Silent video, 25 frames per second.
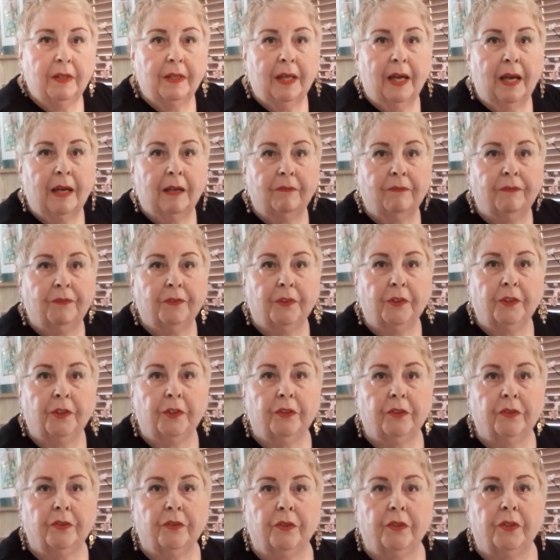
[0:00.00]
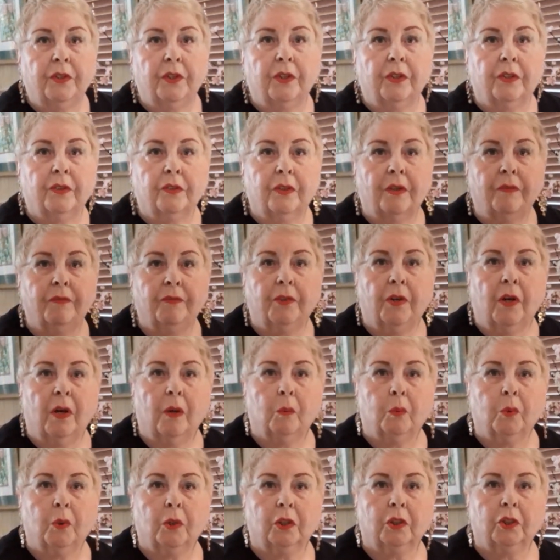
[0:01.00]
that for years and years. I've
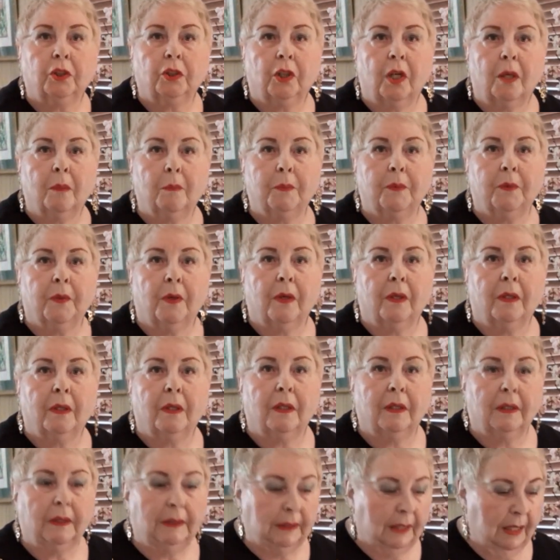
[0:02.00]
taught workshops on